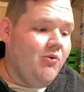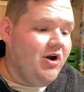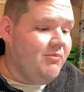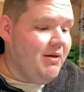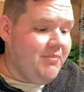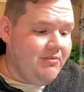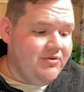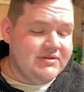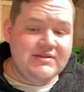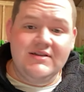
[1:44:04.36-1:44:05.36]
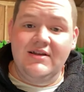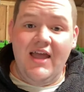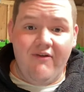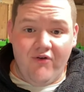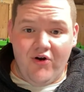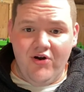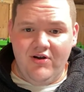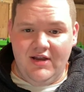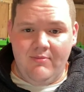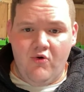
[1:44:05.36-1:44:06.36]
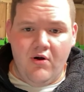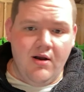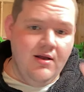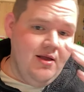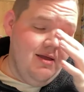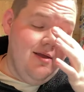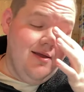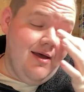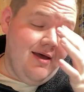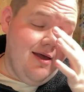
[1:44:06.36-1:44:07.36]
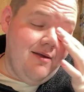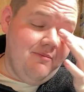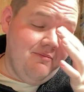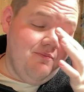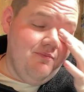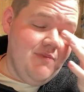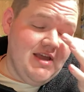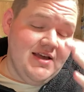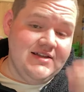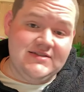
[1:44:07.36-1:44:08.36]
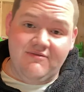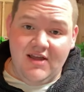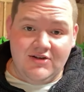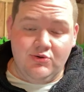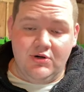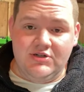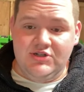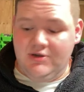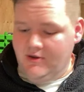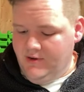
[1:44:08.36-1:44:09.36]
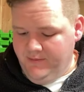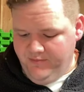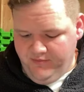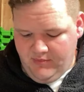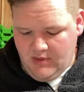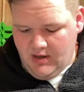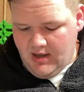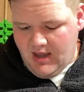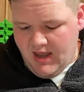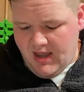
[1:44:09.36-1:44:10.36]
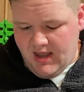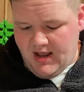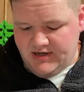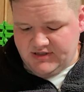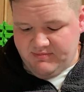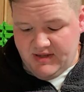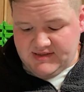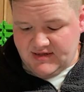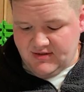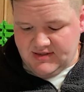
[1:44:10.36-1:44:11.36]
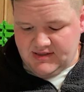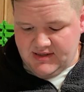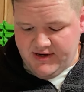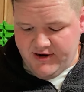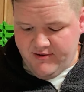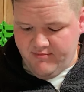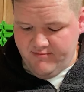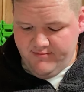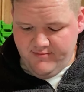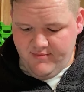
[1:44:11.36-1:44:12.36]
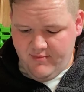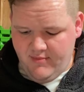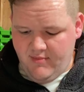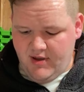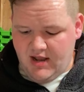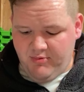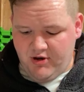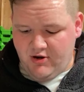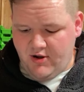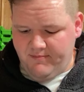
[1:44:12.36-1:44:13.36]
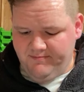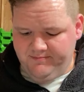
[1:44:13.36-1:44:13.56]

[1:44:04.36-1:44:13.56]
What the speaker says: worry about bubbles ever anymore because of that torch. And I just mix it till it's clear, and I put it on.